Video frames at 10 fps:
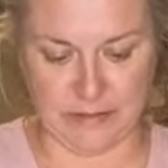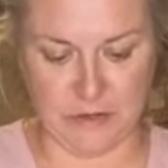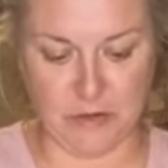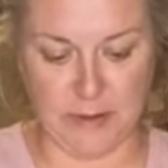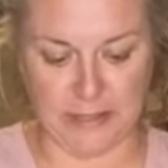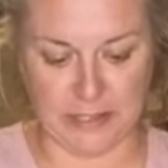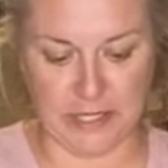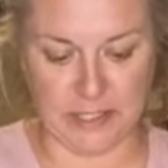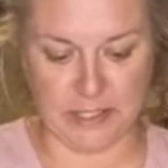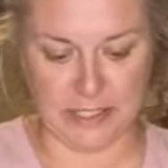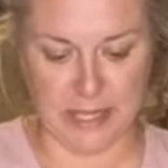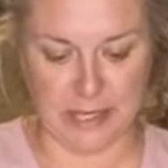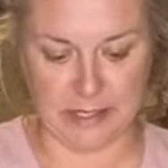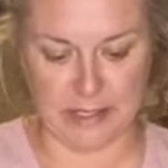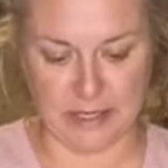So you about to hit the
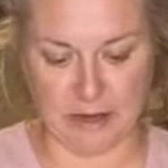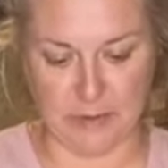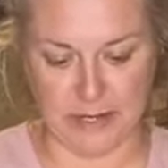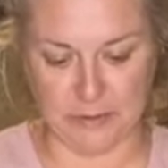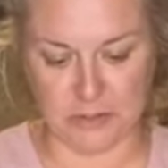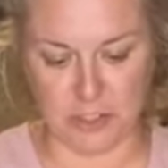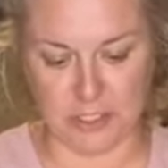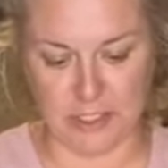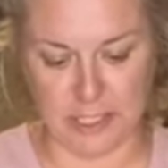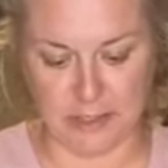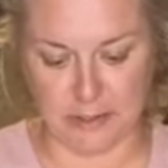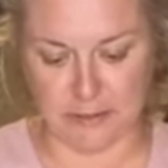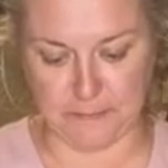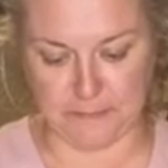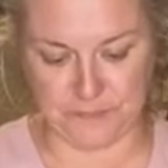sack, and everybody else is just getting
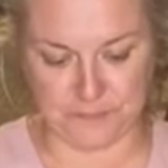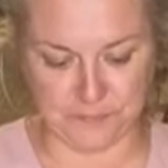up.